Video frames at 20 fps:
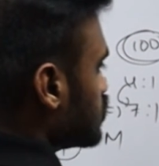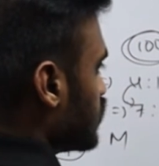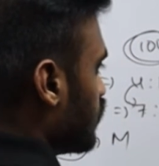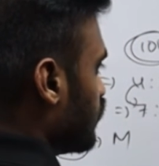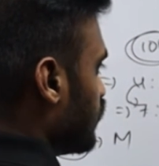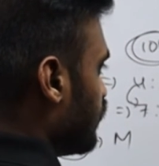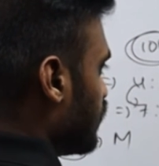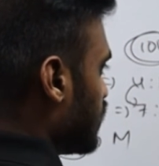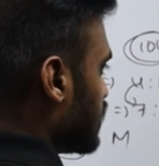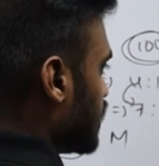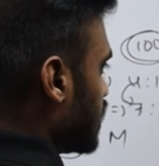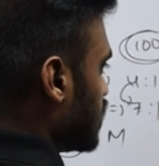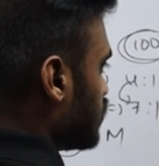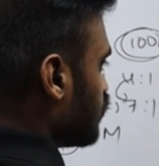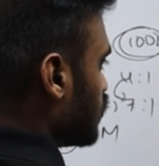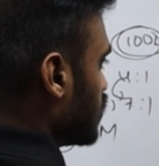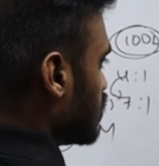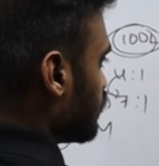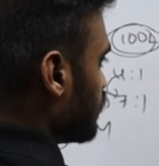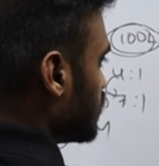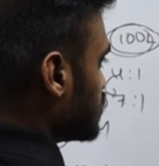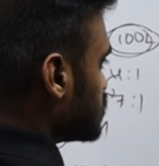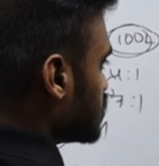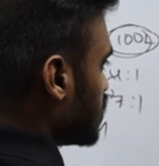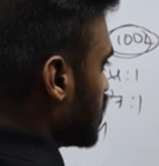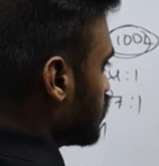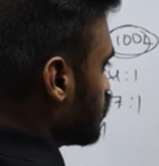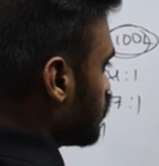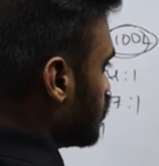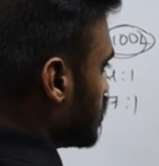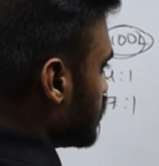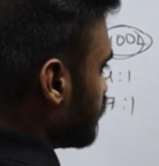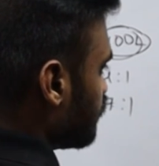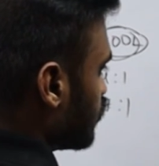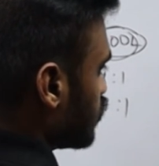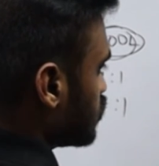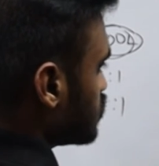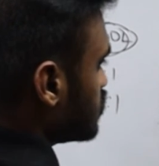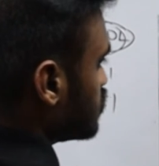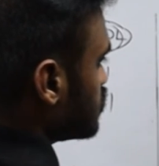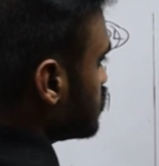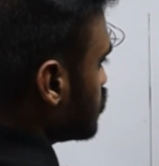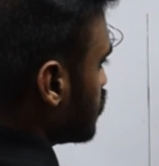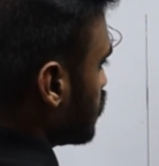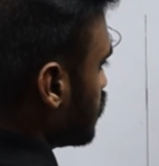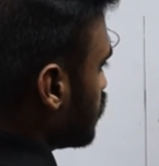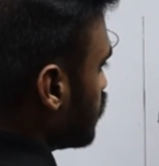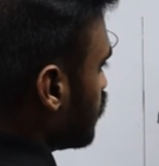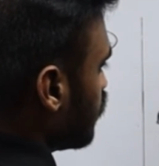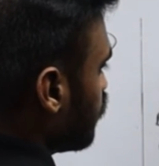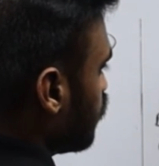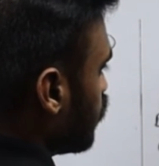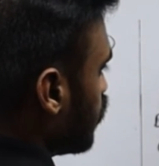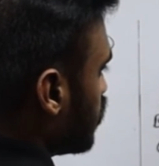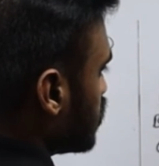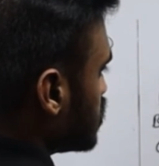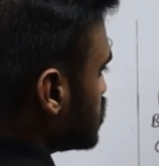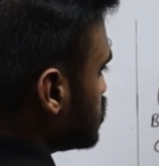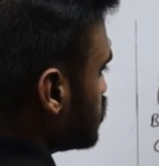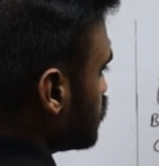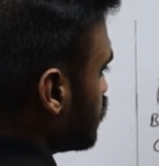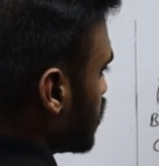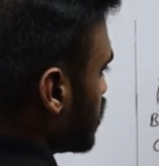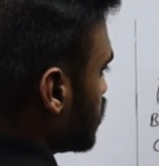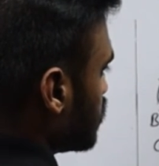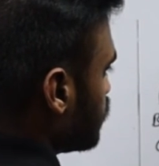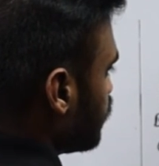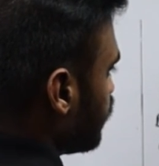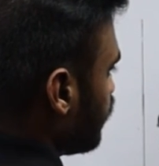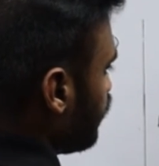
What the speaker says: So we will get 21s and 24s. So 4:1.